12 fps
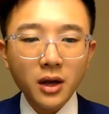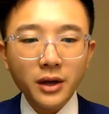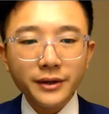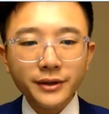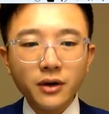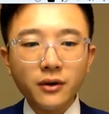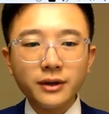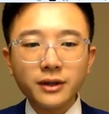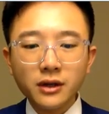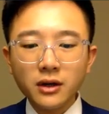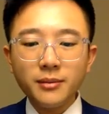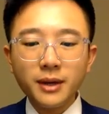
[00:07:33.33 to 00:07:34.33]
So it's
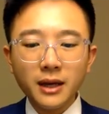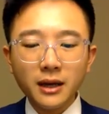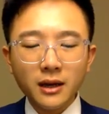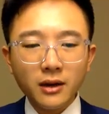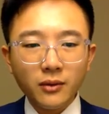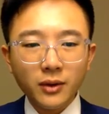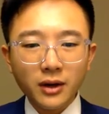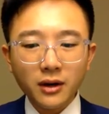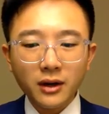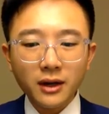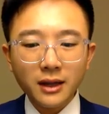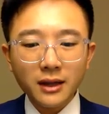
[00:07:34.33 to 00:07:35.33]
gonna be, we call
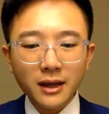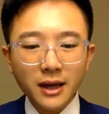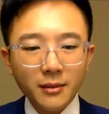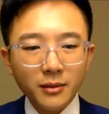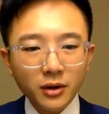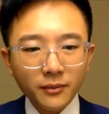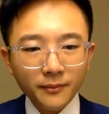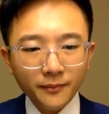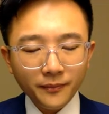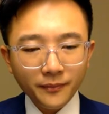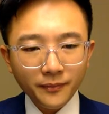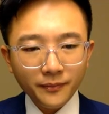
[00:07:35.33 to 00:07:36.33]
it label
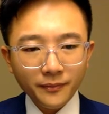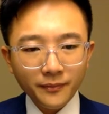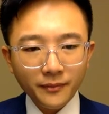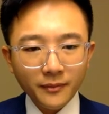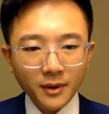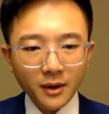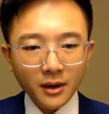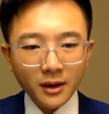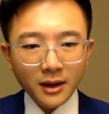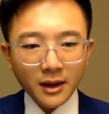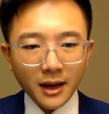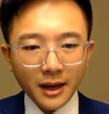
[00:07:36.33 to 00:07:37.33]

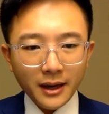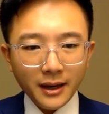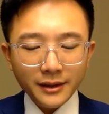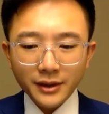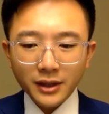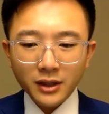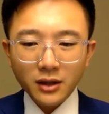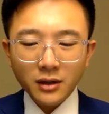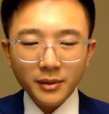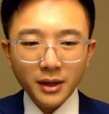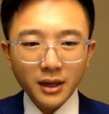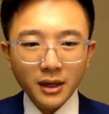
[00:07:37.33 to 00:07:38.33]
is gonna
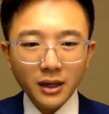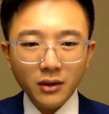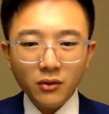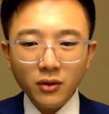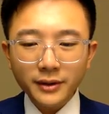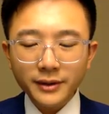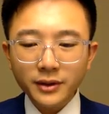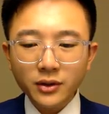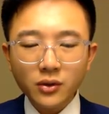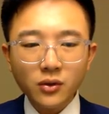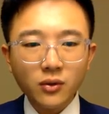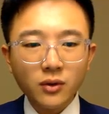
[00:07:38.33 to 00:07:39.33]
be equal
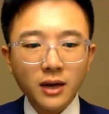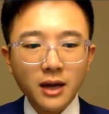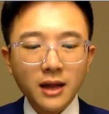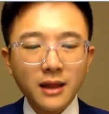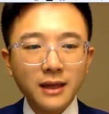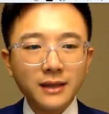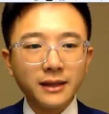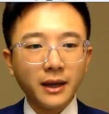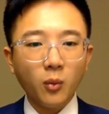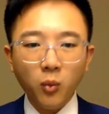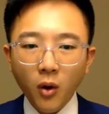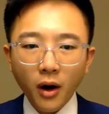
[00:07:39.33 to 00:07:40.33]
to, let's say
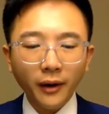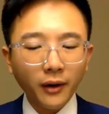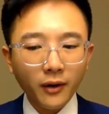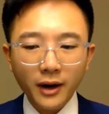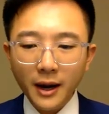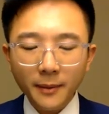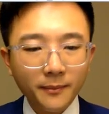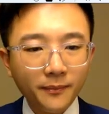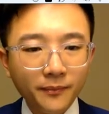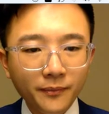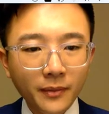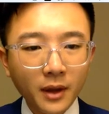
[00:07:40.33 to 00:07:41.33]
1. Okay,
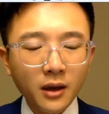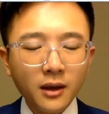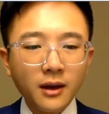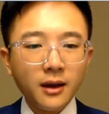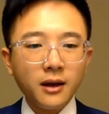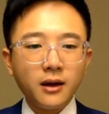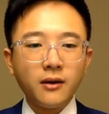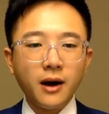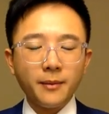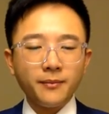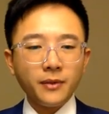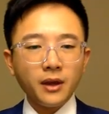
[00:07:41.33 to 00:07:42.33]
all right,
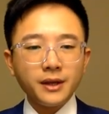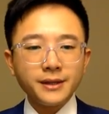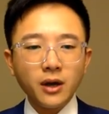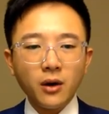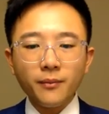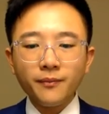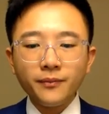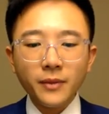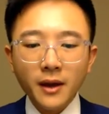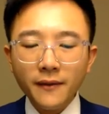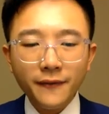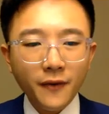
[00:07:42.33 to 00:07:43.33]
so
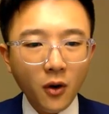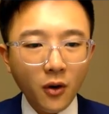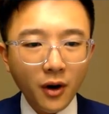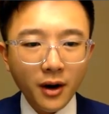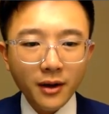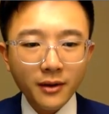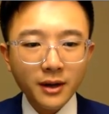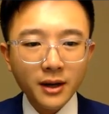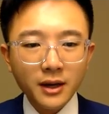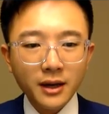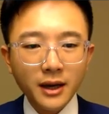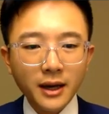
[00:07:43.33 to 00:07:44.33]
for
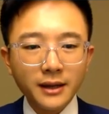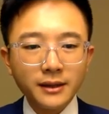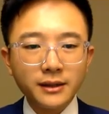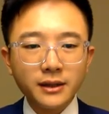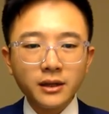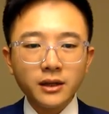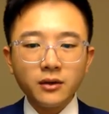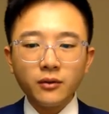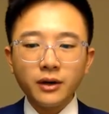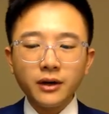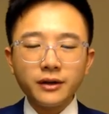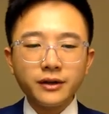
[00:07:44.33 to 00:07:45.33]
int, we're
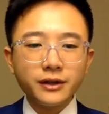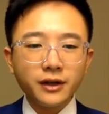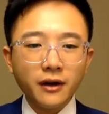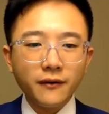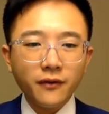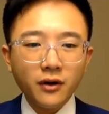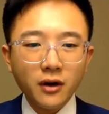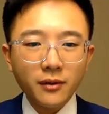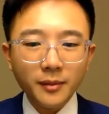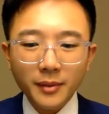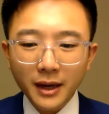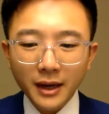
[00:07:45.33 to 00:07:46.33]
gonna start from the
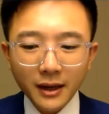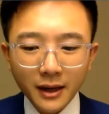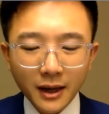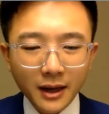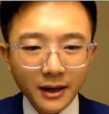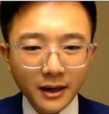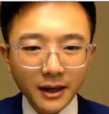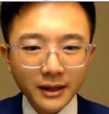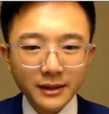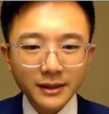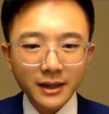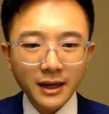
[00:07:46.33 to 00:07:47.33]
beginning and
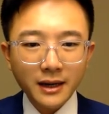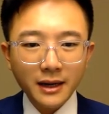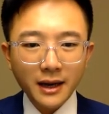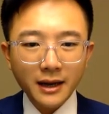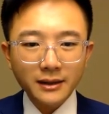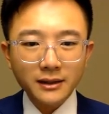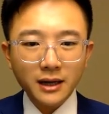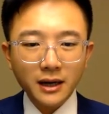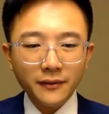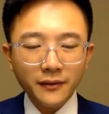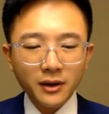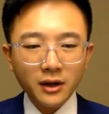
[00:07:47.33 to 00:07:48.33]
less than s
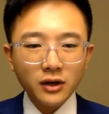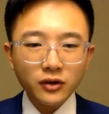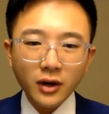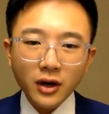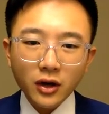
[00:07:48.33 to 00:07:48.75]
dot. So